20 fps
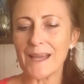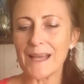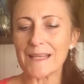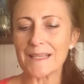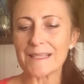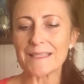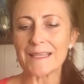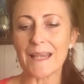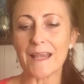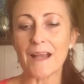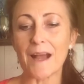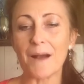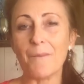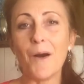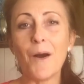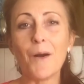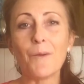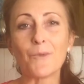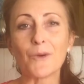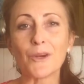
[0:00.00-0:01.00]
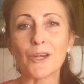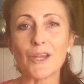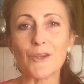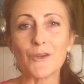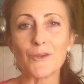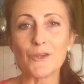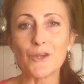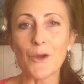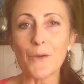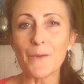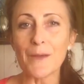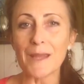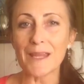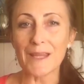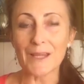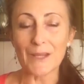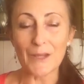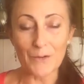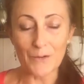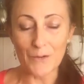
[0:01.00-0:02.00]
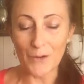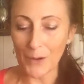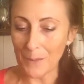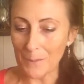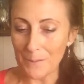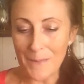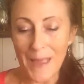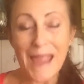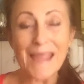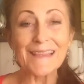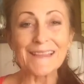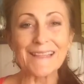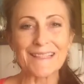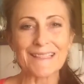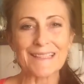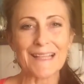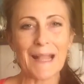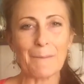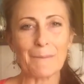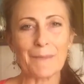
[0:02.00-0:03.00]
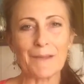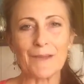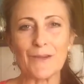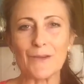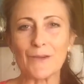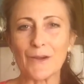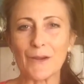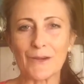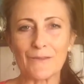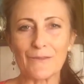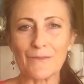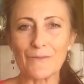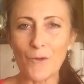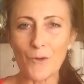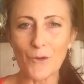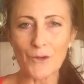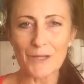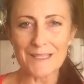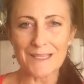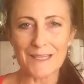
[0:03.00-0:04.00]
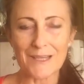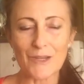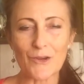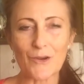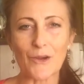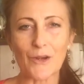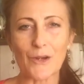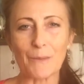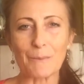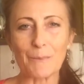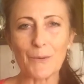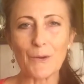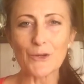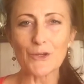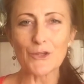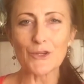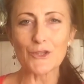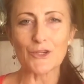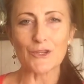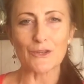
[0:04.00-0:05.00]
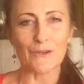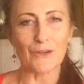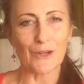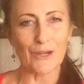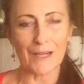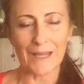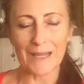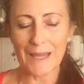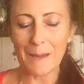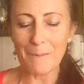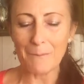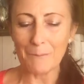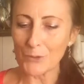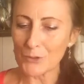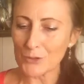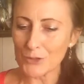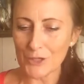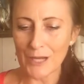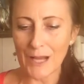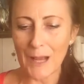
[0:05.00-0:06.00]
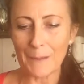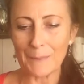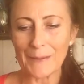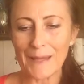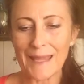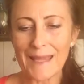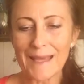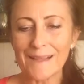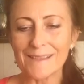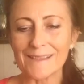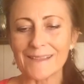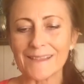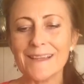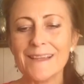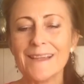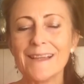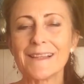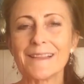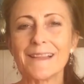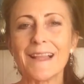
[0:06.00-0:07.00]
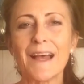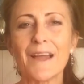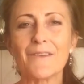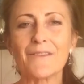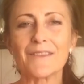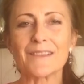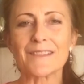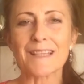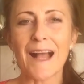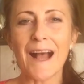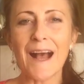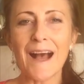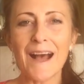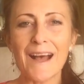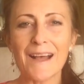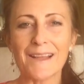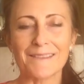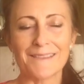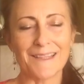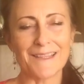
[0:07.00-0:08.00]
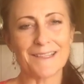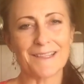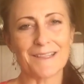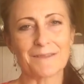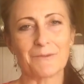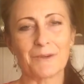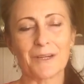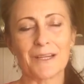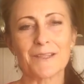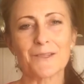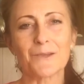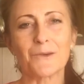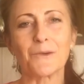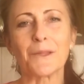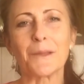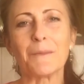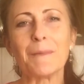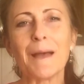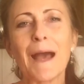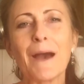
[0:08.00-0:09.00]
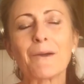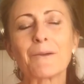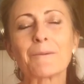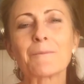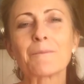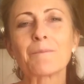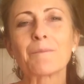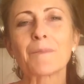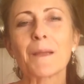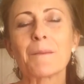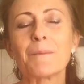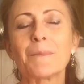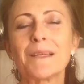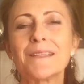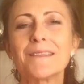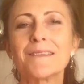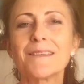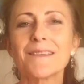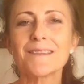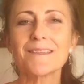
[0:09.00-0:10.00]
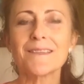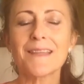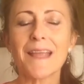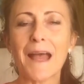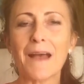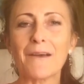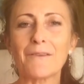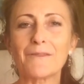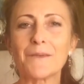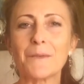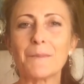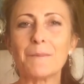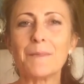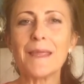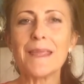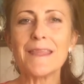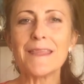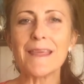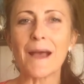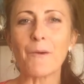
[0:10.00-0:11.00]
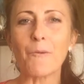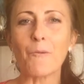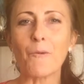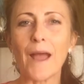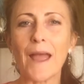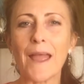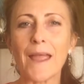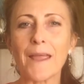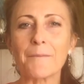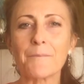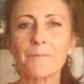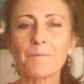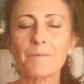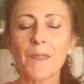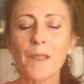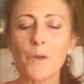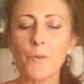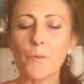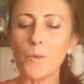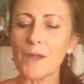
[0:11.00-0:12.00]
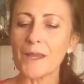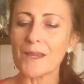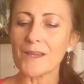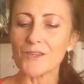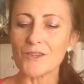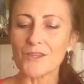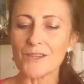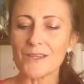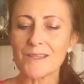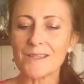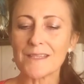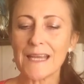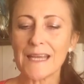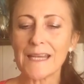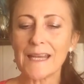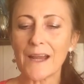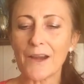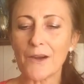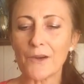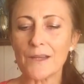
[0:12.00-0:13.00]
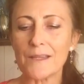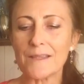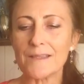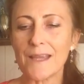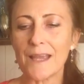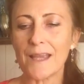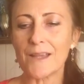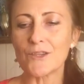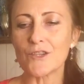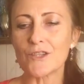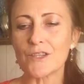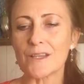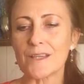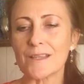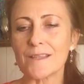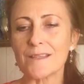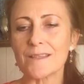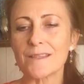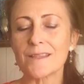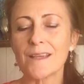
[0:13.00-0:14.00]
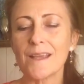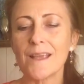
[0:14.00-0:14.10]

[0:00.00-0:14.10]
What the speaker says: and say, come on, what are you doing? You've got to make this happen. You've got to force it. You've got to push. You've got to keep pushing uphill. Life is hard. This is what it's all about. But it doesn't have to be that way. We can just set our intentions